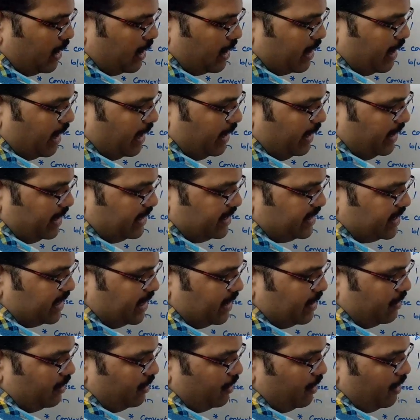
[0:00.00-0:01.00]

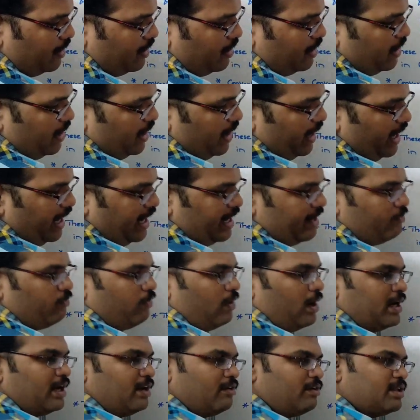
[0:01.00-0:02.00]
condition and
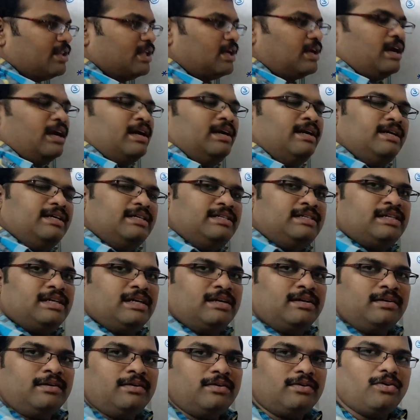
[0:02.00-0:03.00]
whatever the
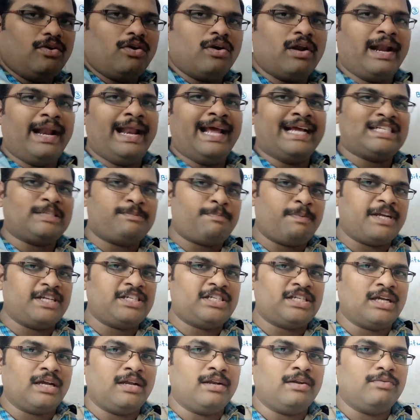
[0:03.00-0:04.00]
condition or an
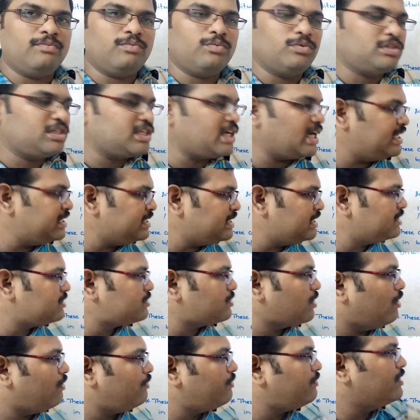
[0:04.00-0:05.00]
expression which consists
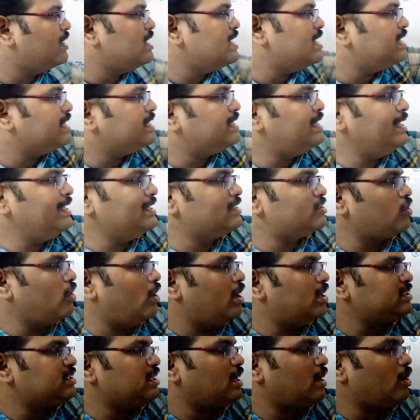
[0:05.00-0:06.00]
of these
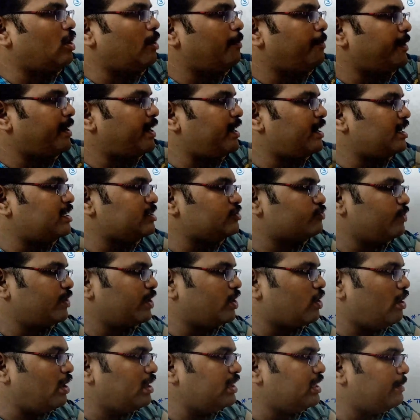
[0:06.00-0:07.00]
logical operators, we
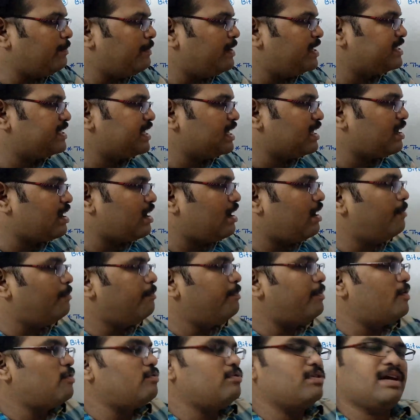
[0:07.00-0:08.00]
call them as a
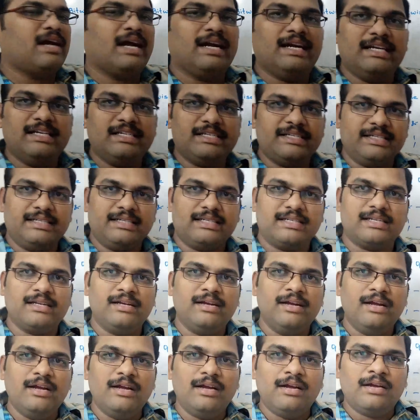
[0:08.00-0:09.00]
compound conditions.
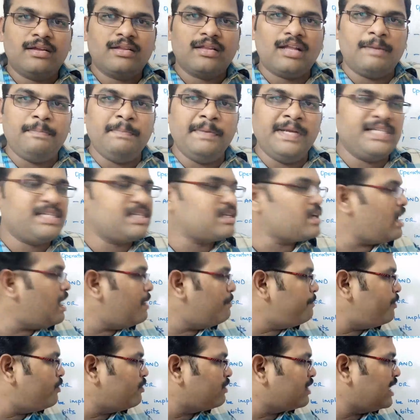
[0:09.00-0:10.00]
That means
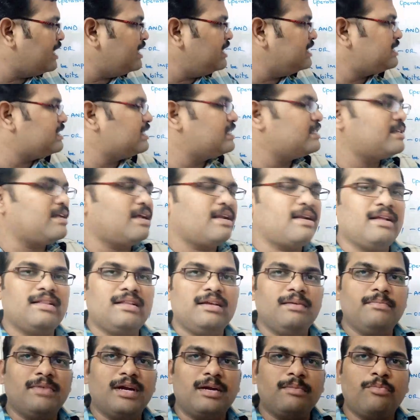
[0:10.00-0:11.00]
compound conditions are
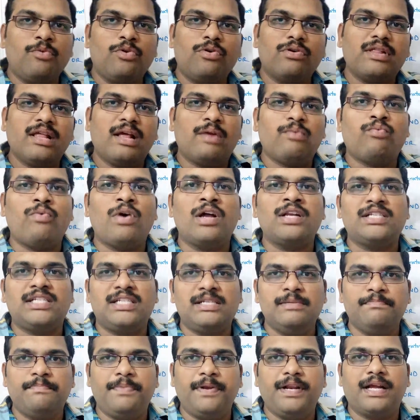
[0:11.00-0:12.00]
nothing but more than one
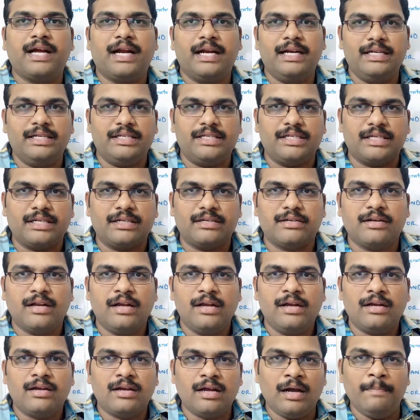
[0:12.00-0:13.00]
simple condition.
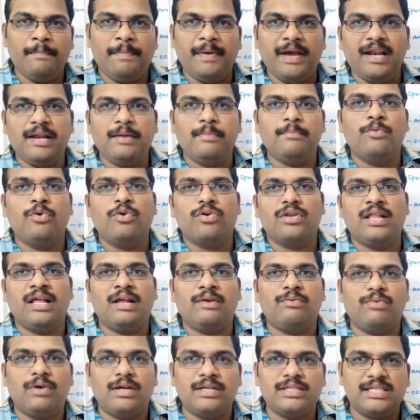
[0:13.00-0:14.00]
Comparing more
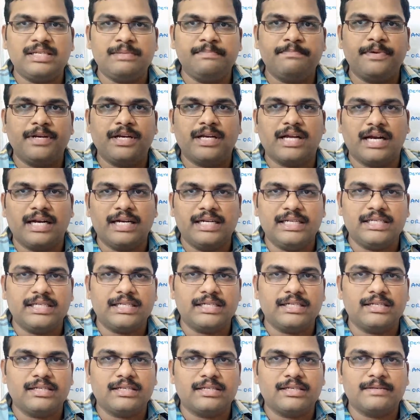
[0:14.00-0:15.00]
than one simple
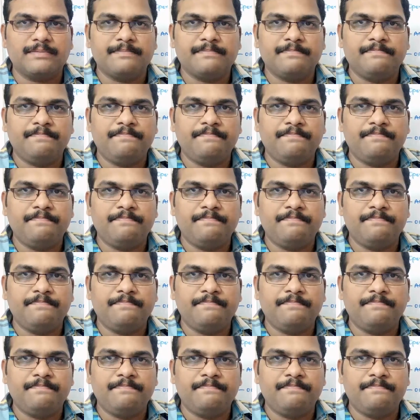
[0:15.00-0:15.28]
conditions.